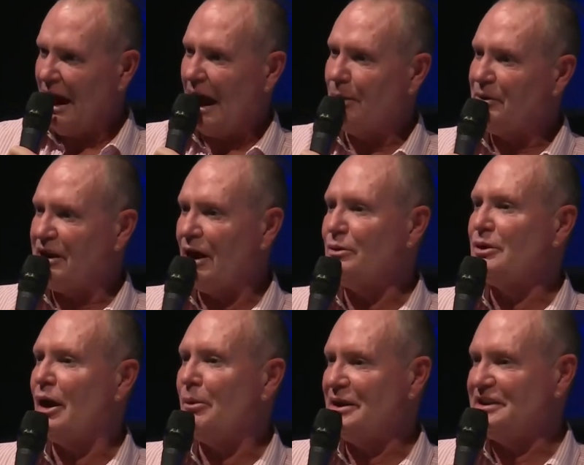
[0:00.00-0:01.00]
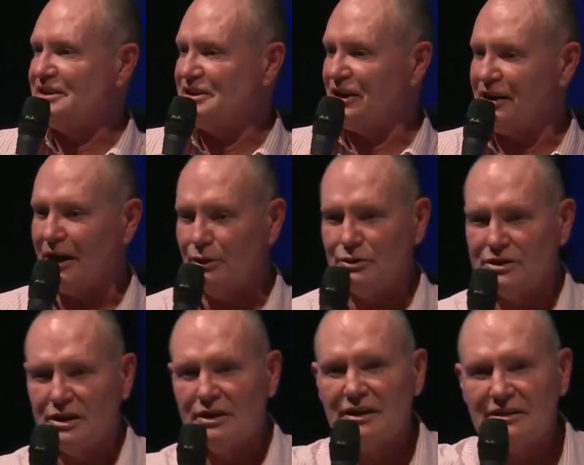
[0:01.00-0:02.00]
I'm counting how many is the
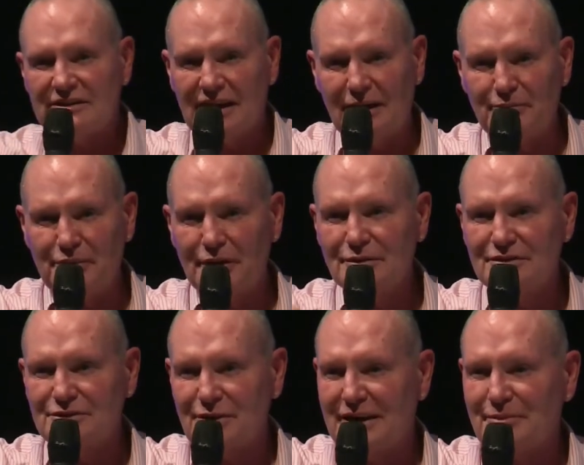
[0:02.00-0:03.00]
crowd. £10, £20,